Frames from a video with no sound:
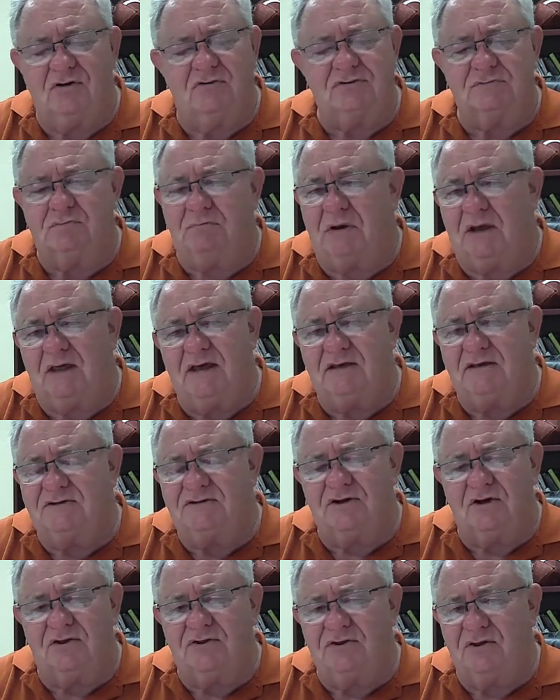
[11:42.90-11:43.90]
those
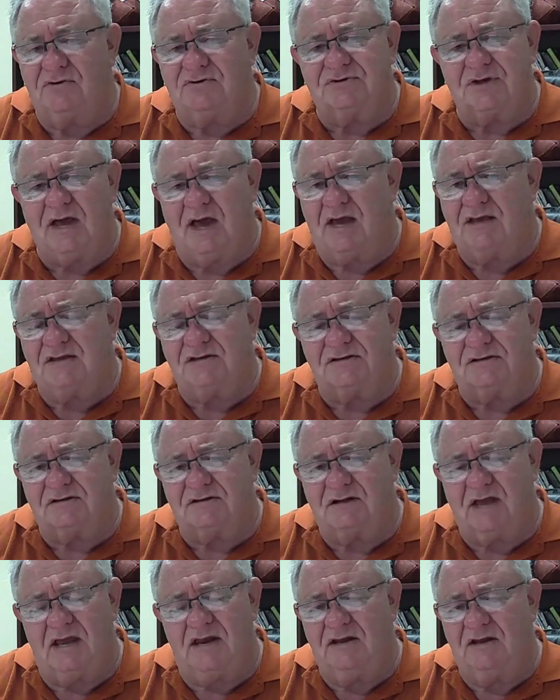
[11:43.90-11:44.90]
blades on those
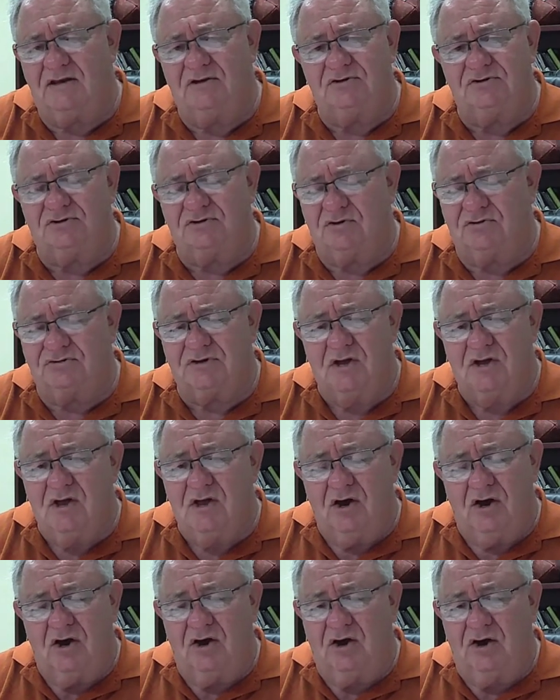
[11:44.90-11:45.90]
ice skating those
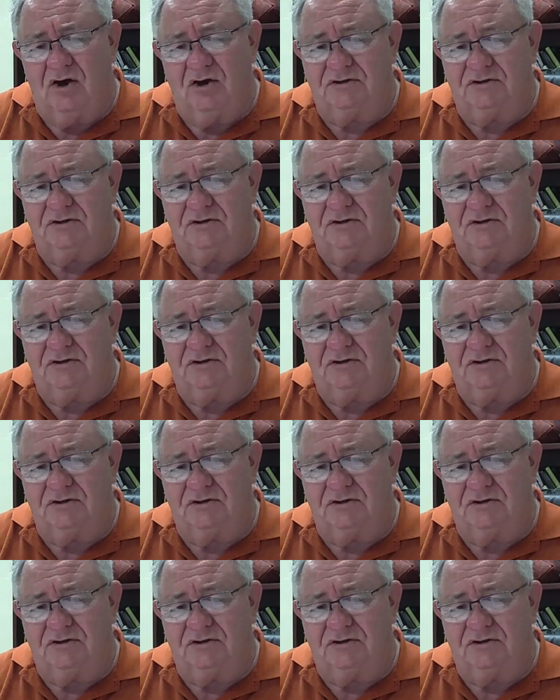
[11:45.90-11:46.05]
uh,